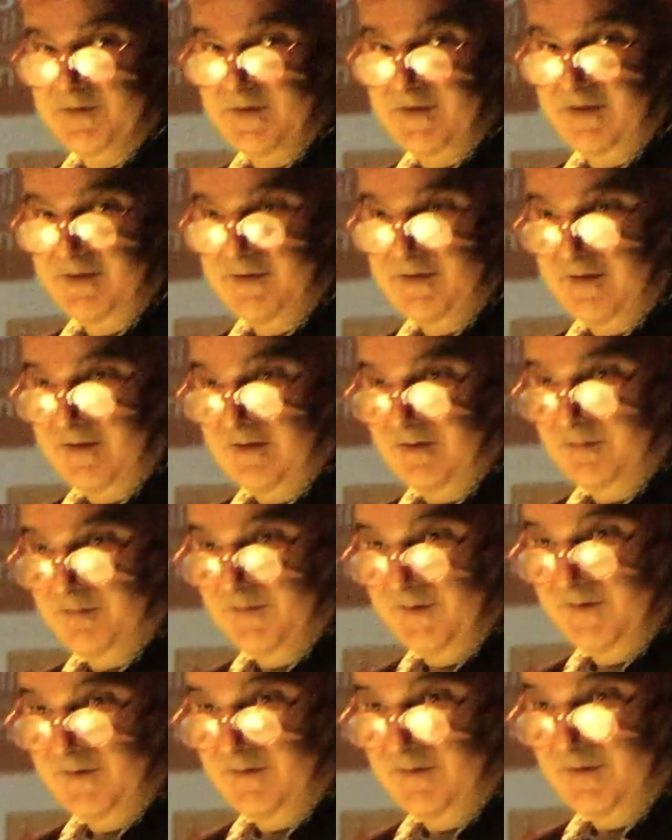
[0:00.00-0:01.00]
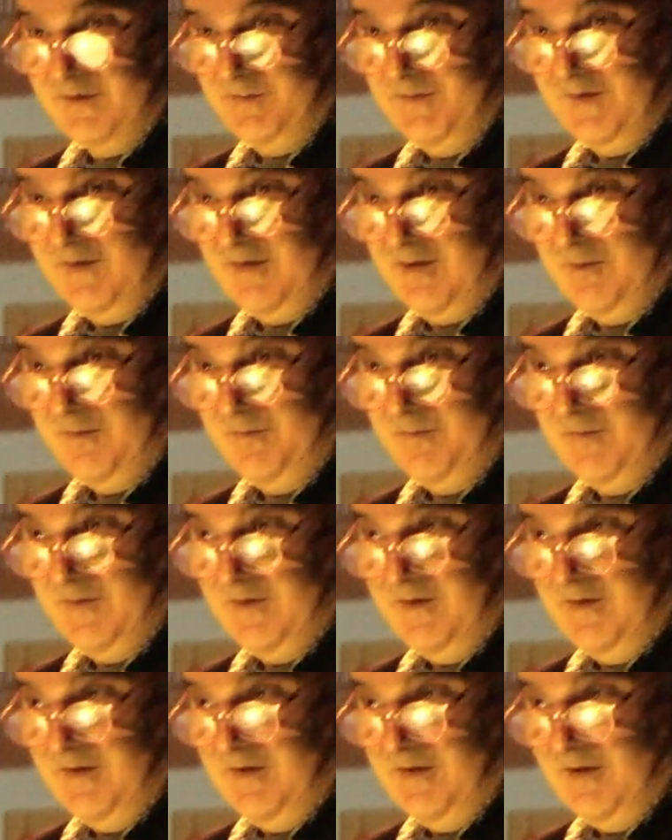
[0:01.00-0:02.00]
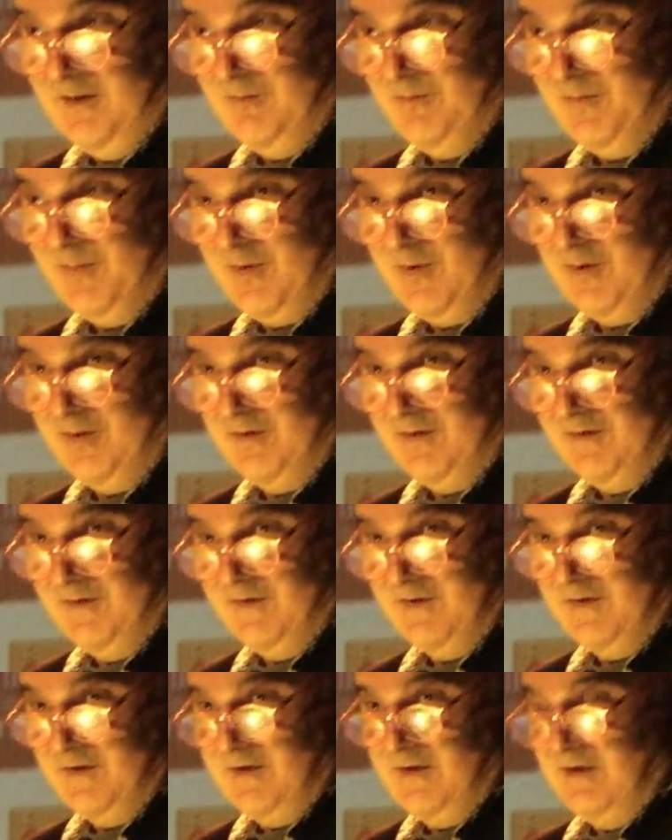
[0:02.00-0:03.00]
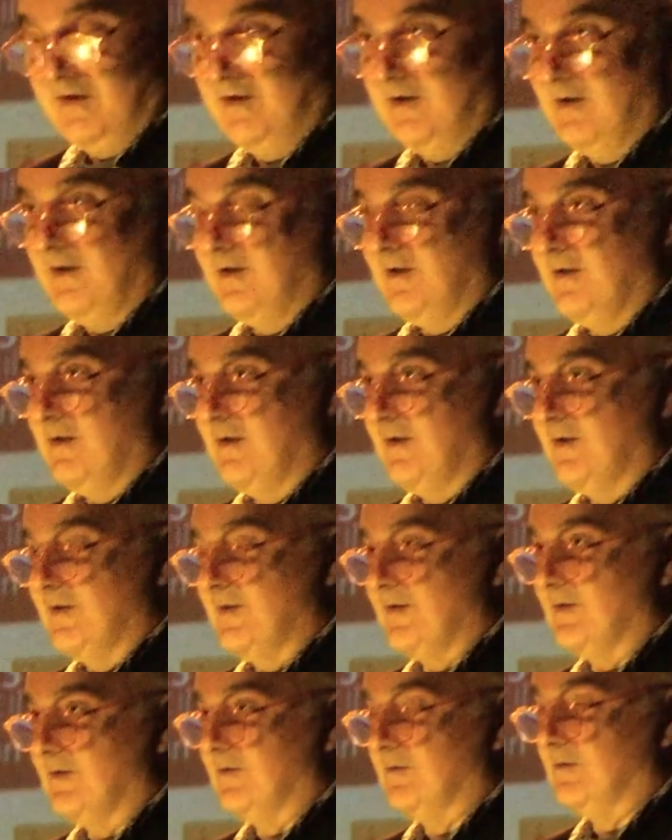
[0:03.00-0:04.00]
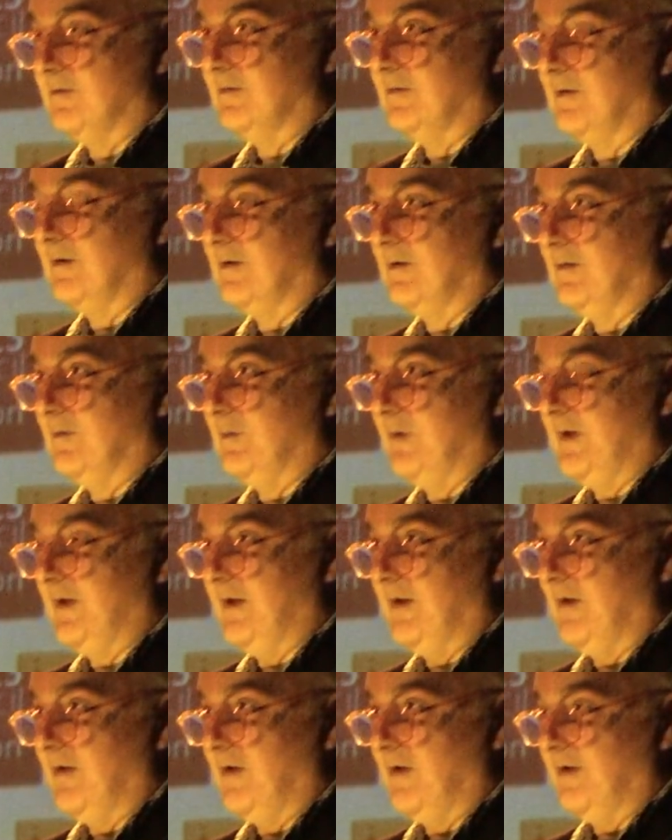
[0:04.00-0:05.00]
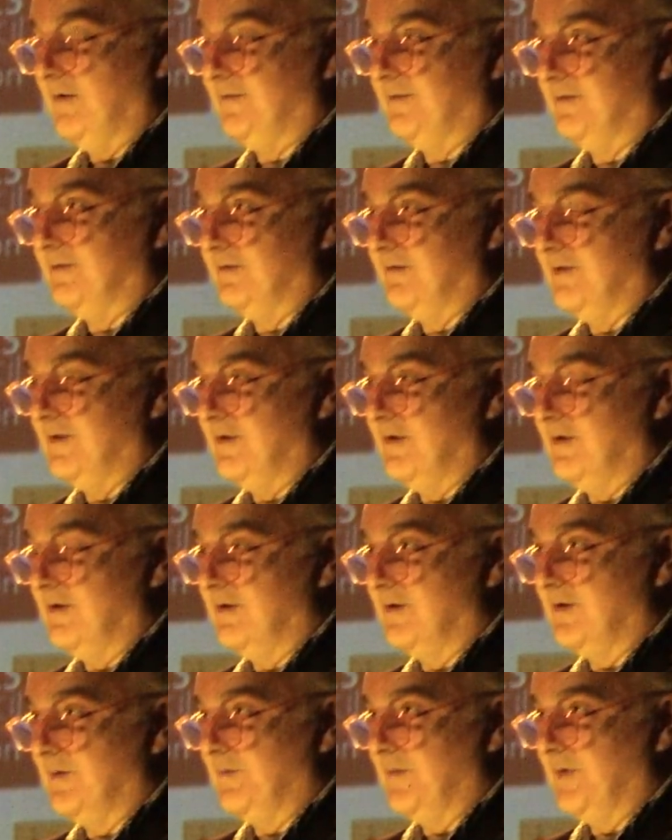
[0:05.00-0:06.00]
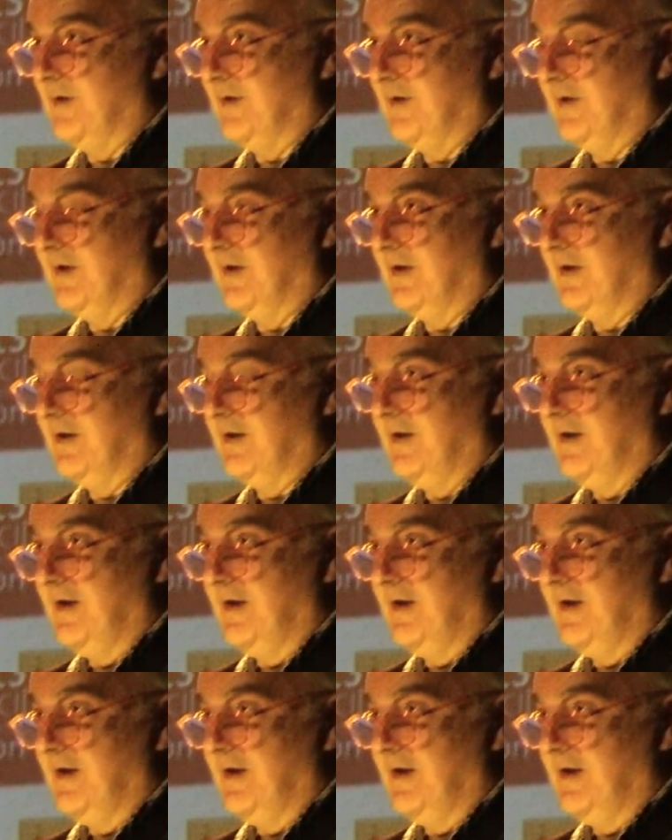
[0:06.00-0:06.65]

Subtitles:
TikTok was going to become important, so we offered something like